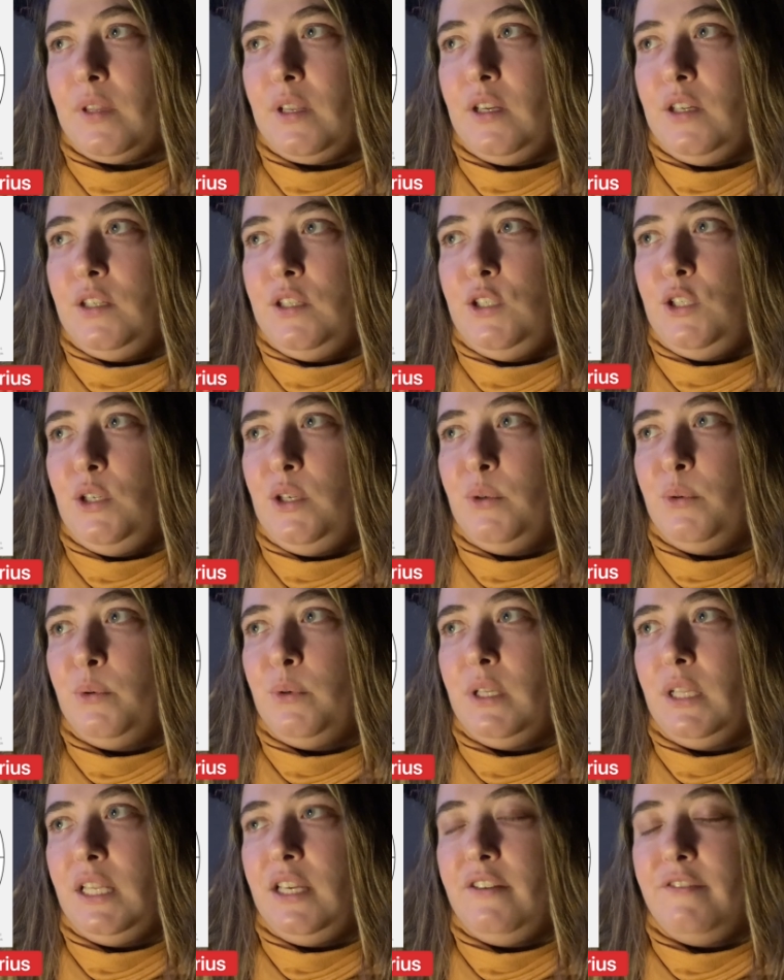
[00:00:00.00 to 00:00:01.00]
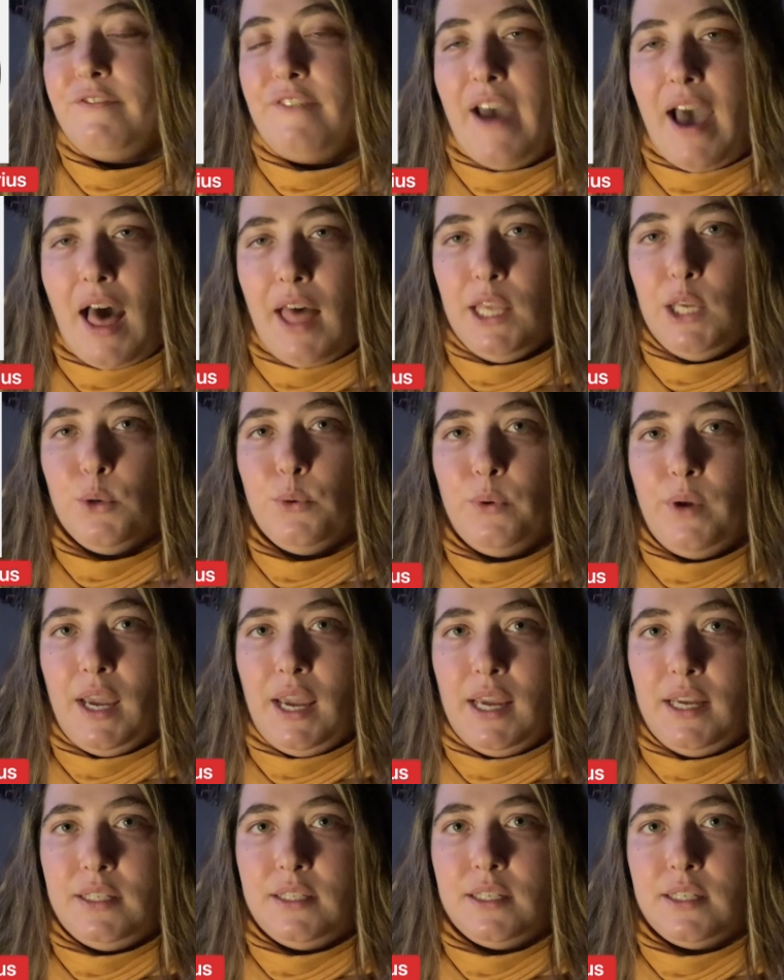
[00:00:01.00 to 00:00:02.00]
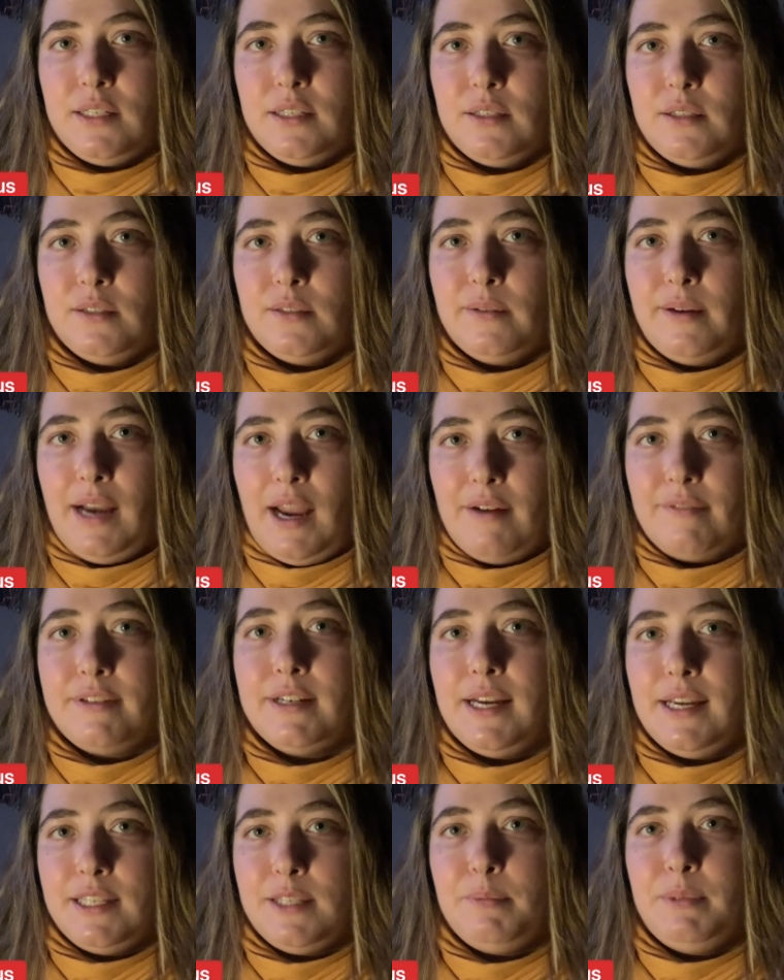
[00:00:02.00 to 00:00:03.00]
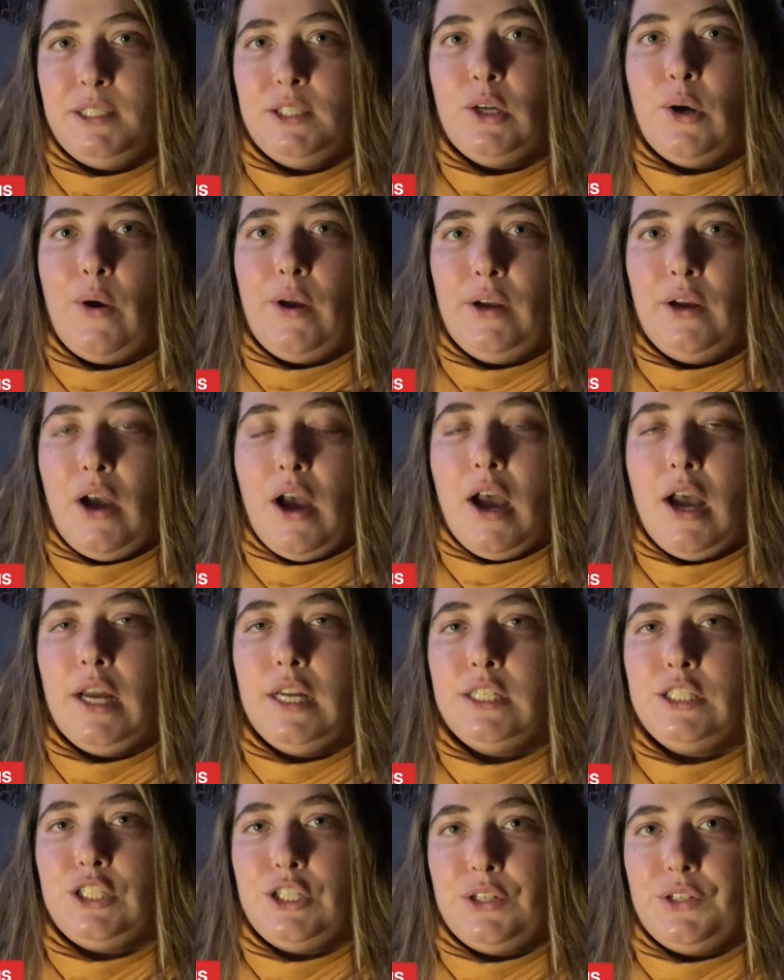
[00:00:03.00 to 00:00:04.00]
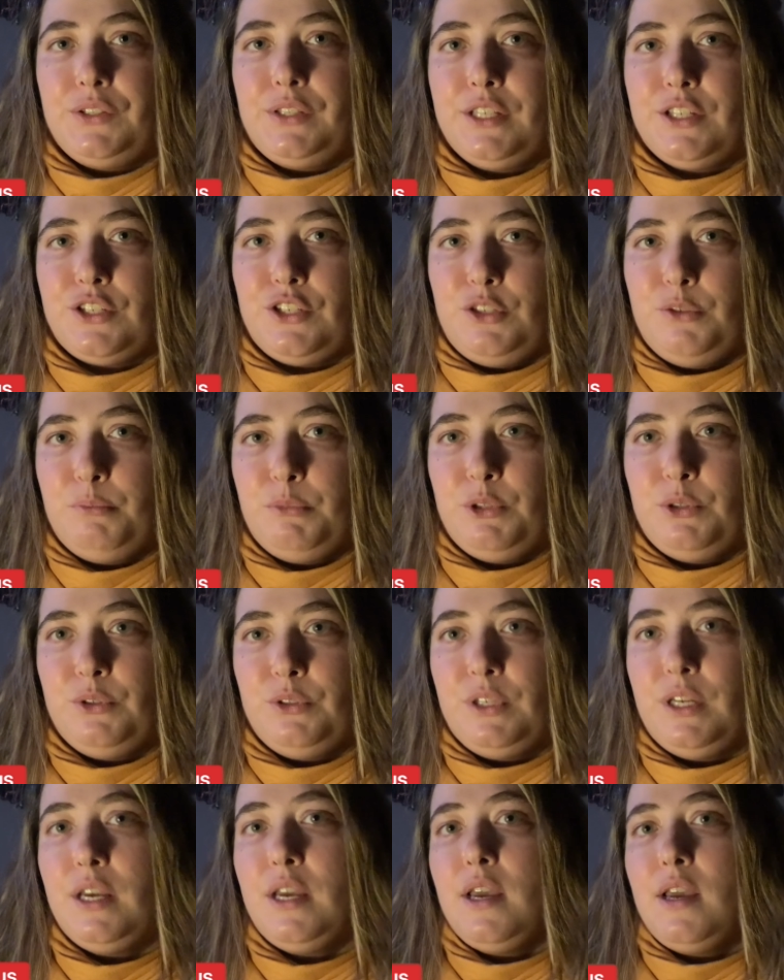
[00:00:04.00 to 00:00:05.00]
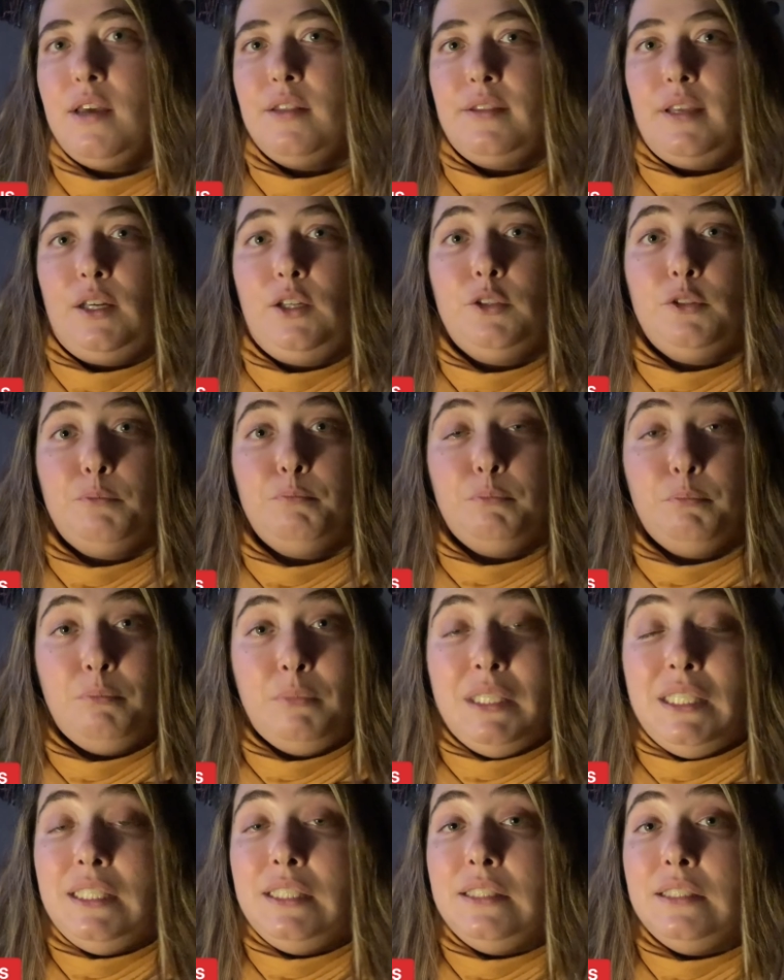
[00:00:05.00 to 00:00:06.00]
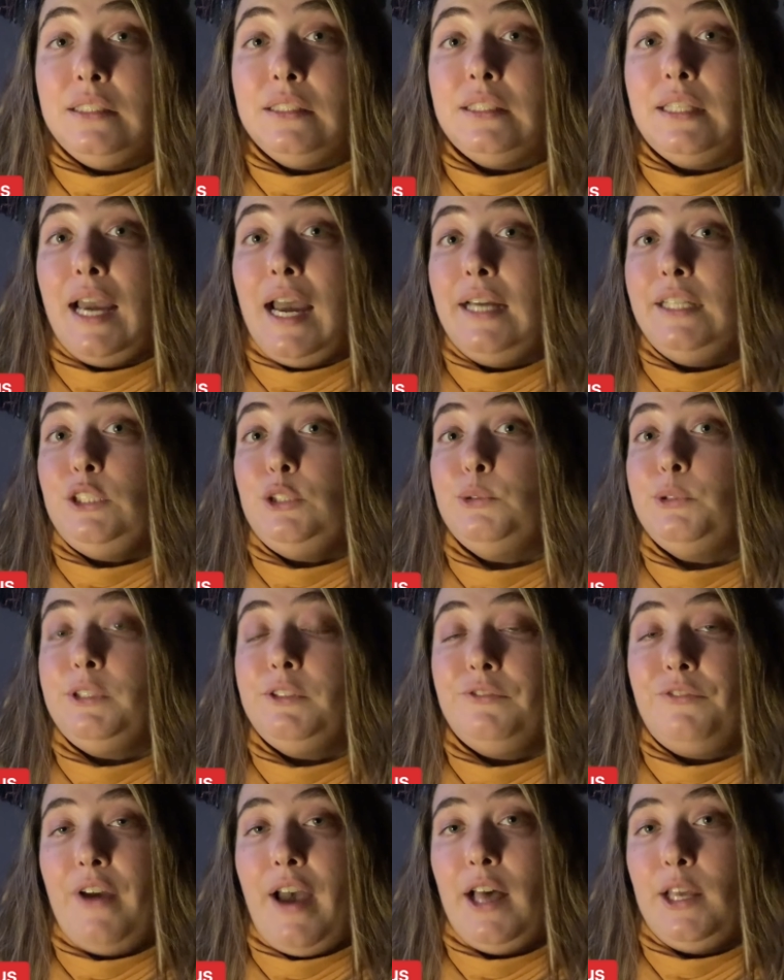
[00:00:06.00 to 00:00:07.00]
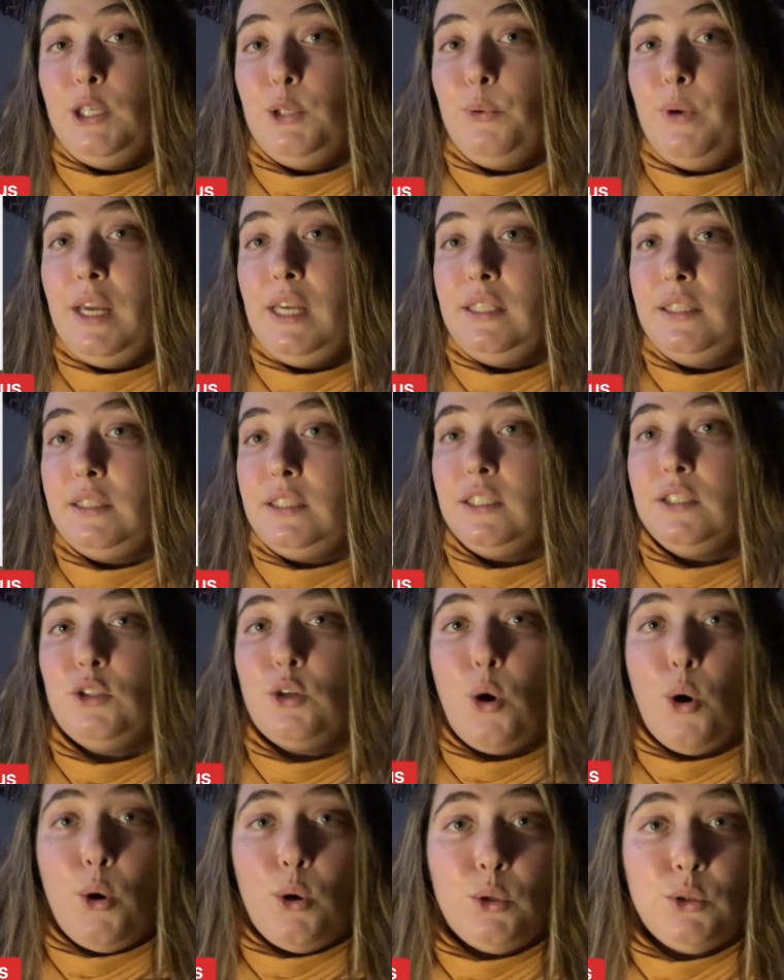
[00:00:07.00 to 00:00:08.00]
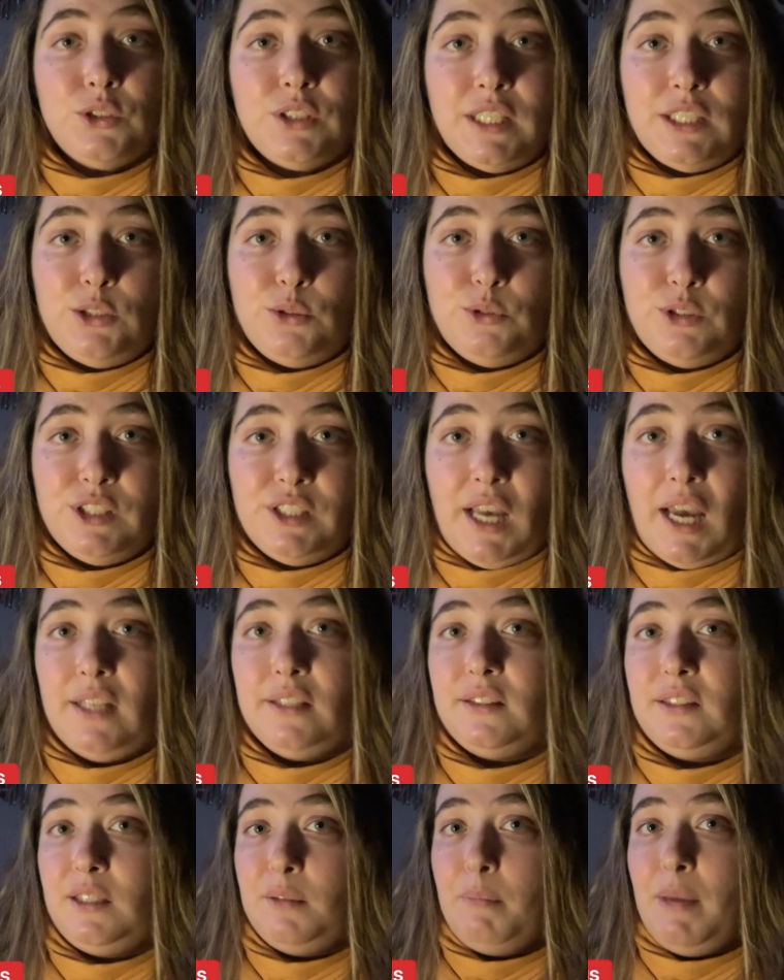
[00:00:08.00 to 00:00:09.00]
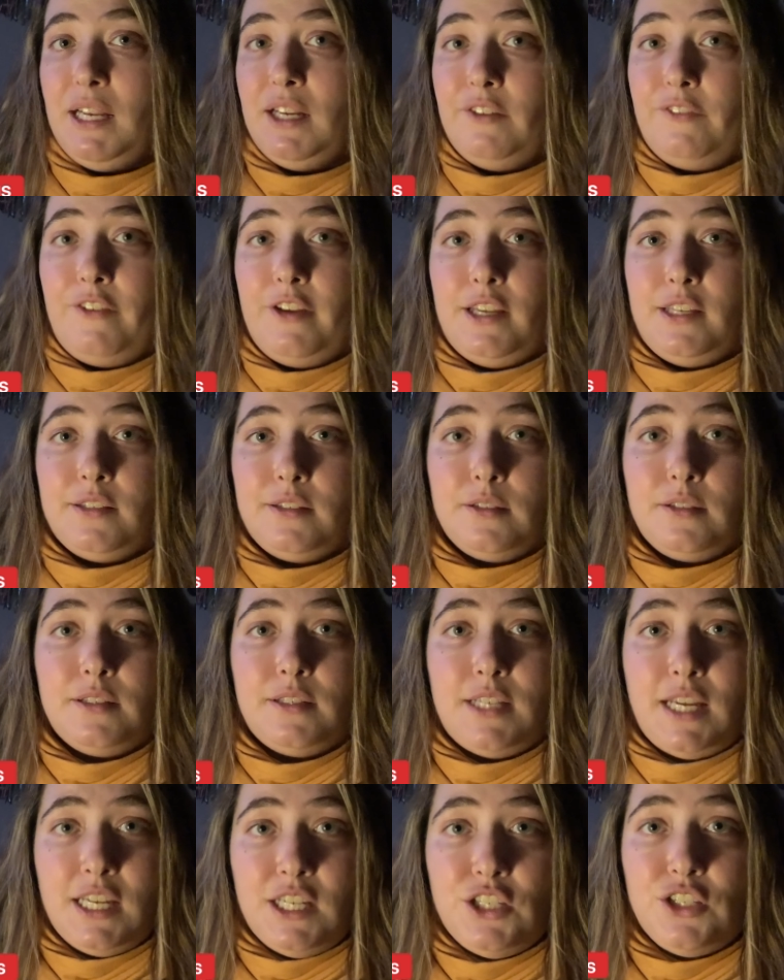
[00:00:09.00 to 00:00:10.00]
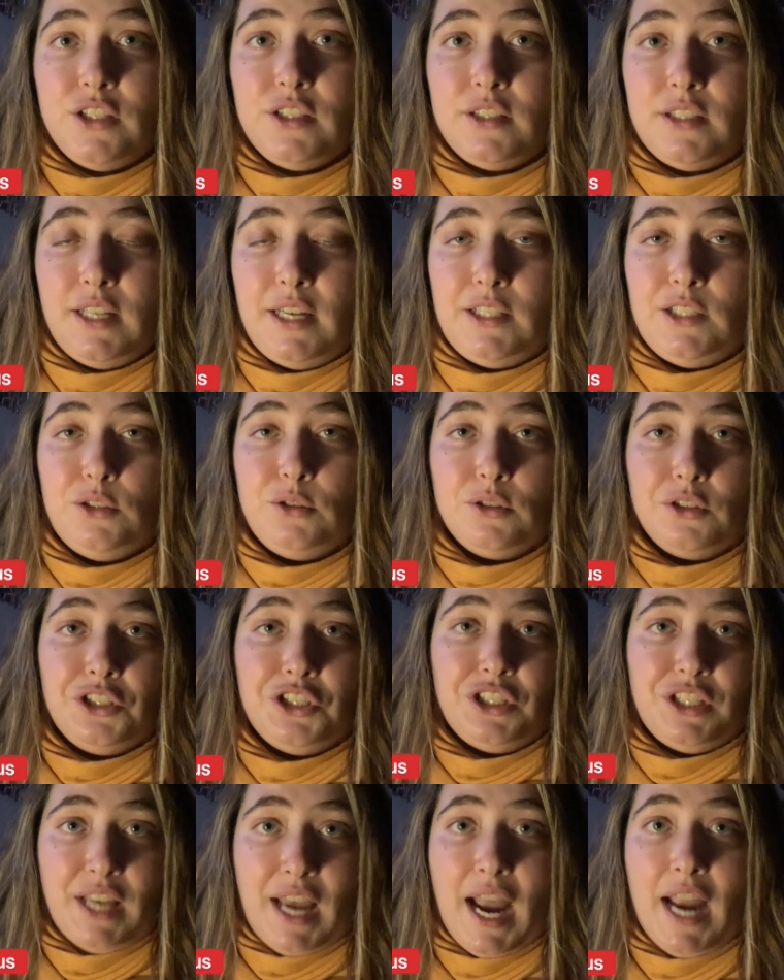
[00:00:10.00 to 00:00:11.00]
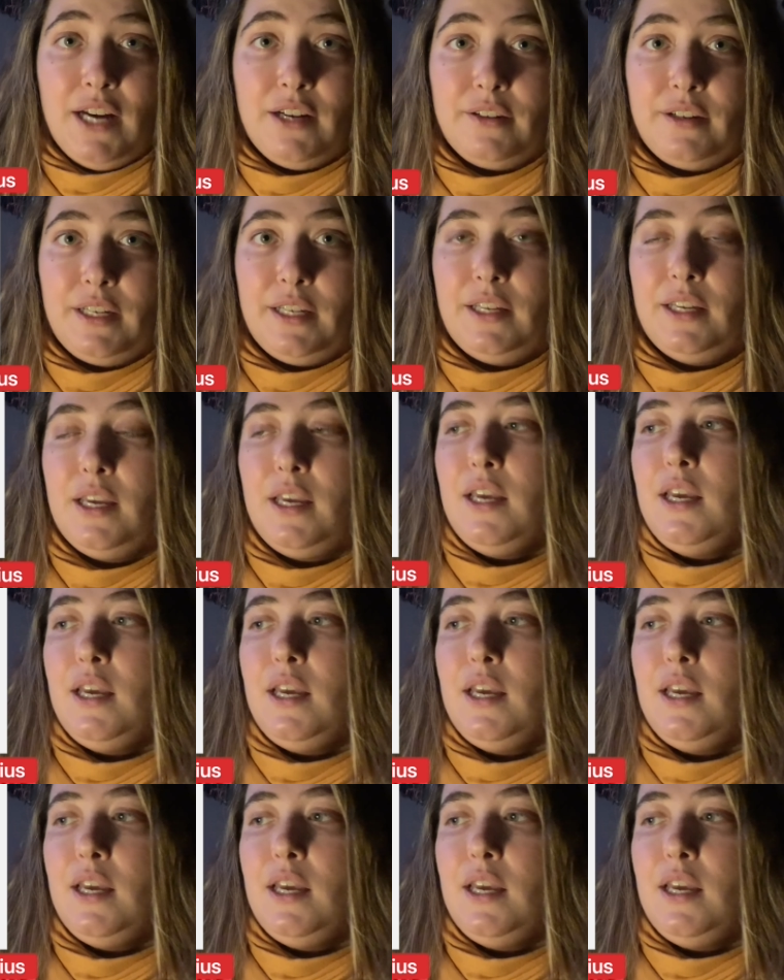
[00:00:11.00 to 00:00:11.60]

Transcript: you will evaluate whatever has been going on during this new moon. That could mean that you evaluate the goals that you set, the manifestations that you're desiring,